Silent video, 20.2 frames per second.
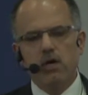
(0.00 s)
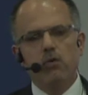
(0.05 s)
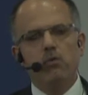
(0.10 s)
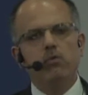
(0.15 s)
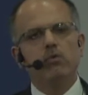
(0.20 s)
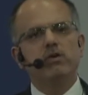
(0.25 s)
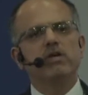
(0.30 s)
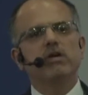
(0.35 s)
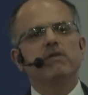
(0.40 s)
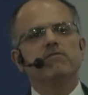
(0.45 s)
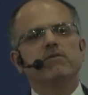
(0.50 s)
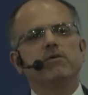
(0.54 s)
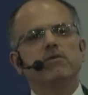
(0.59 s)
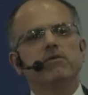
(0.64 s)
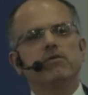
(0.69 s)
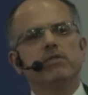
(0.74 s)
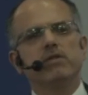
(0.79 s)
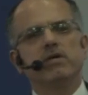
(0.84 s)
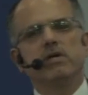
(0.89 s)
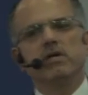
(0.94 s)
We give
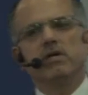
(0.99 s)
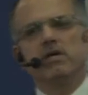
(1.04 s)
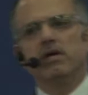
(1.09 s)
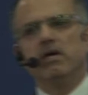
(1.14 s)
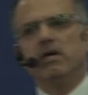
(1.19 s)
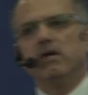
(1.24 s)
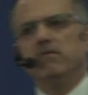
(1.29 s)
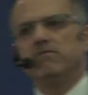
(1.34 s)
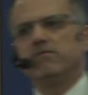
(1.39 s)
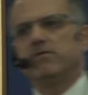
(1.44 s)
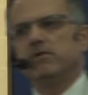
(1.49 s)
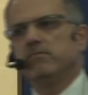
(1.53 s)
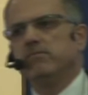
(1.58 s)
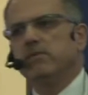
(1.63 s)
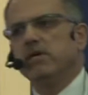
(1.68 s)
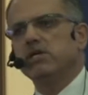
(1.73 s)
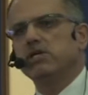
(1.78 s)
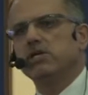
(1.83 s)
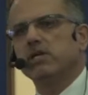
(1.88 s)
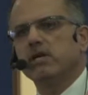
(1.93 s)
you the
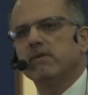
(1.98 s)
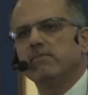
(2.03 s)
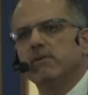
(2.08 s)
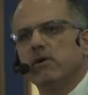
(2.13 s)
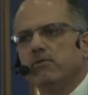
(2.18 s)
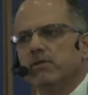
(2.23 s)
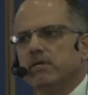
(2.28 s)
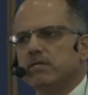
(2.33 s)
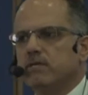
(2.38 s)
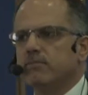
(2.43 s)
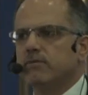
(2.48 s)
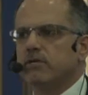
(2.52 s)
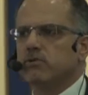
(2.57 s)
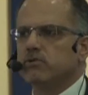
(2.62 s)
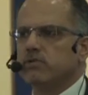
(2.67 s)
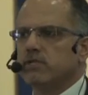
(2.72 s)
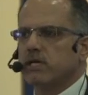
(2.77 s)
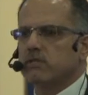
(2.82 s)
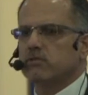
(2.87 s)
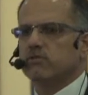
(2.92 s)
information about the
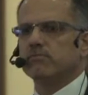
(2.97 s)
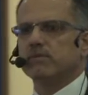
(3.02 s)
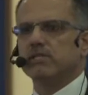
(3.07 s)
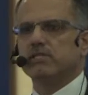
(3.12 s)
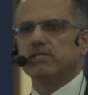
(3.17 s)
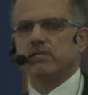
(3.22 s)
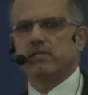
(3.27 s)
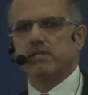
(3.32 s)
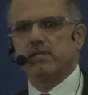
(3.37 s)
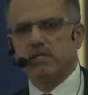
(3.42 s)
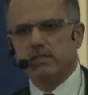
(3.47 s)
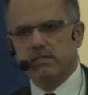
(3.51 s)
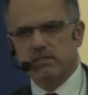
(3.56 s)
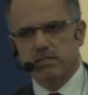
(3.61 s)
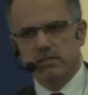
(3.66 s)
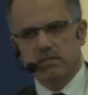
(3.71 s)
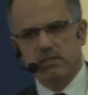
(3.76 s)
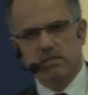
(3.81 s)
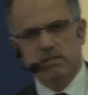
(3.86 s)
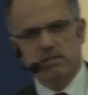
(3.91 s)
semiconductor
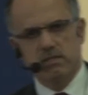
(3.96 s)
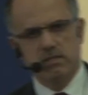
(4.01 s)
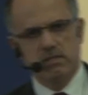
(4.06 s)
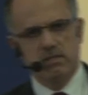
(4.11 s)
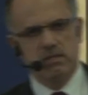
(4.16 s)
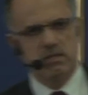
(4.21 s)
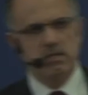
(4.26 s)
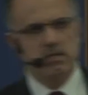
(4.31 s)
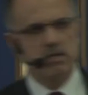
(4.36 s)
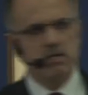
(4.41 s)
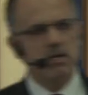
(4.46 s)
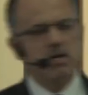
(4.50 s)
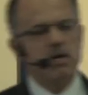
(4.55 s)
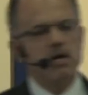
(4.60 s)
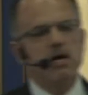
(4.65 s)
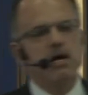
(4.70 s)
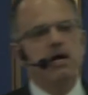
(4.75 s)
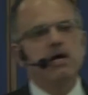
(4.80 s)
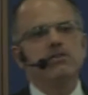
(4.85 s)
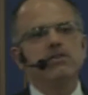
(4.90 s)
materials
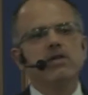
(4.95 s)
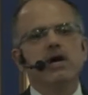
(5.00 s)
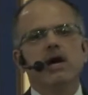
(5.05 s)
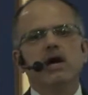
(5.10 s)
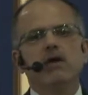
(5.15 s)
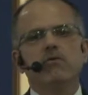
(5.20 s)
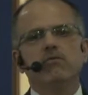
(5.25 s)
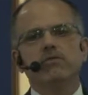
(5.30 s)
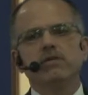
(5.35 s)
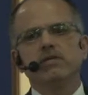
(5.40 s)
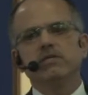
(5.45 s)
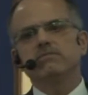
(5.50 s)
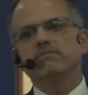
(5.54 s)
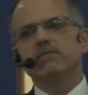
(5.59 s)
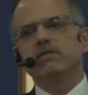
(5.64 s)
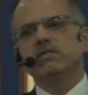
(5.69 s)
and how these